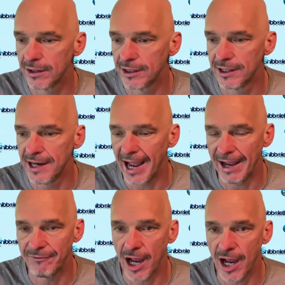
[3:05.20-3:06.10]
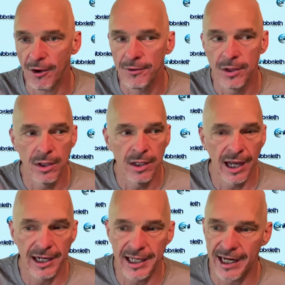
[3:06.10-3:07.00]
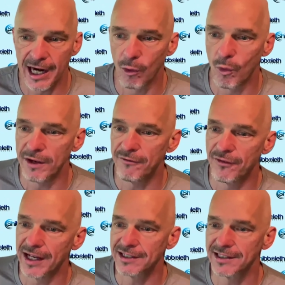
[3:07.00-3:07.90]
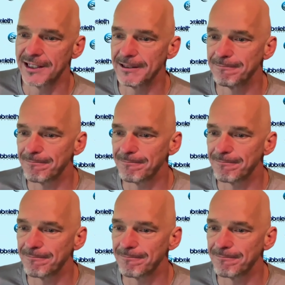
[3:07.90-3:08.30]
Good to have y'all. Again, our We Fixed It